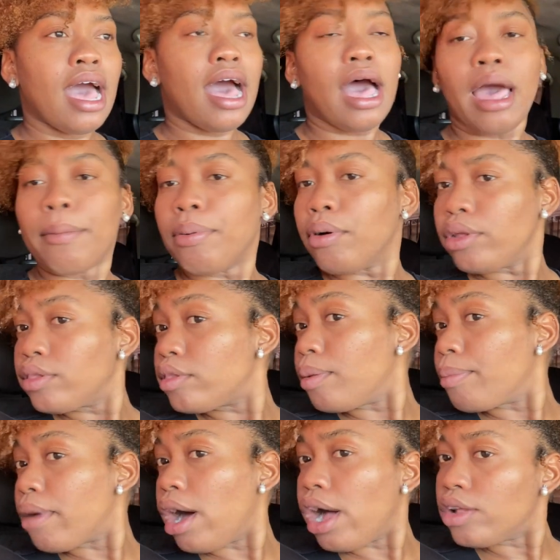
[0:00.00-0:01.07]
I put
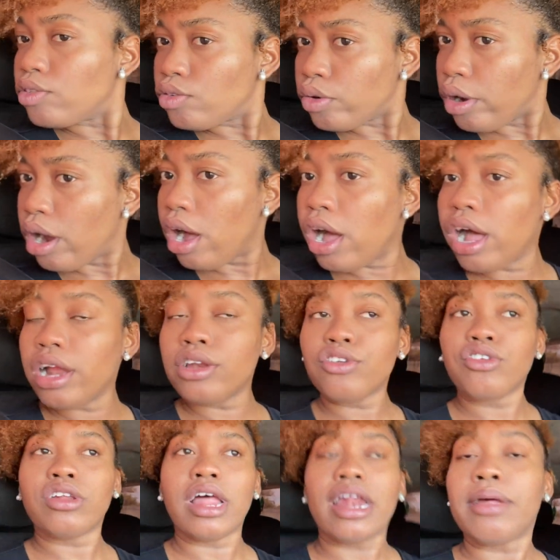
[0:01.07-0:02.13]
some contour
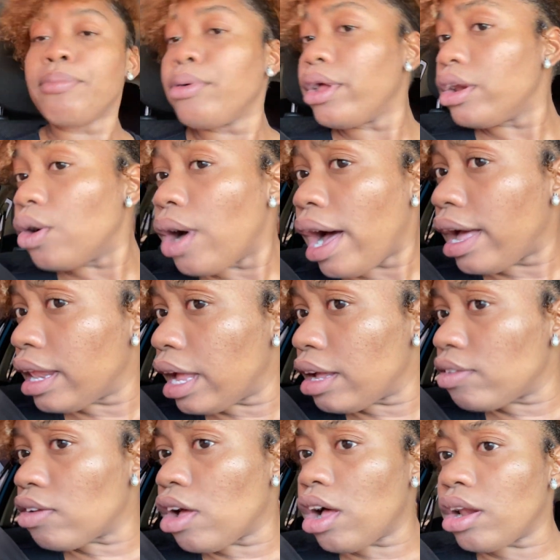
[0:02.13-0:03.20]
on. I didn't put no
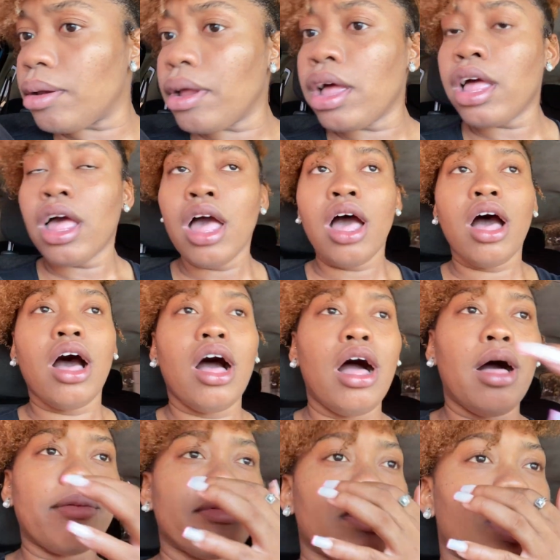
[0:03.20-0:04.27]
highlights on,
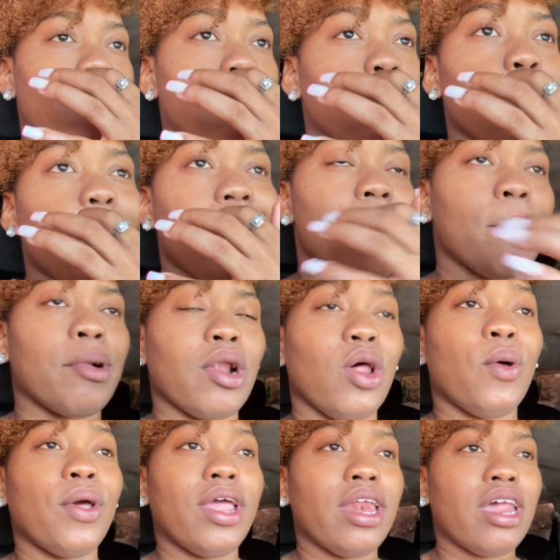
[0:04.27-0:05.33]
so I don't know why I'm
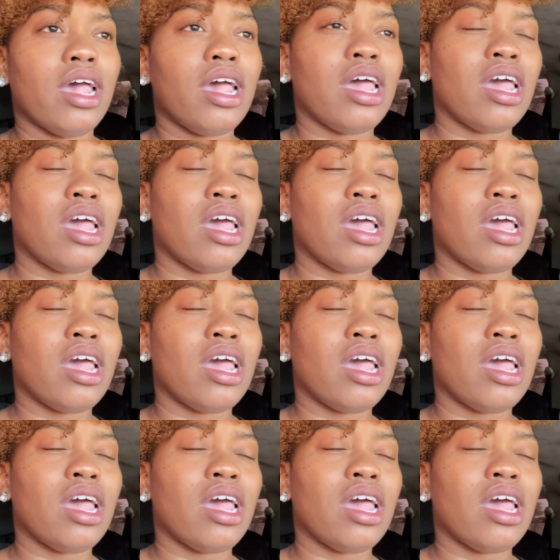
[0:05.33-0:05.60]
glowing.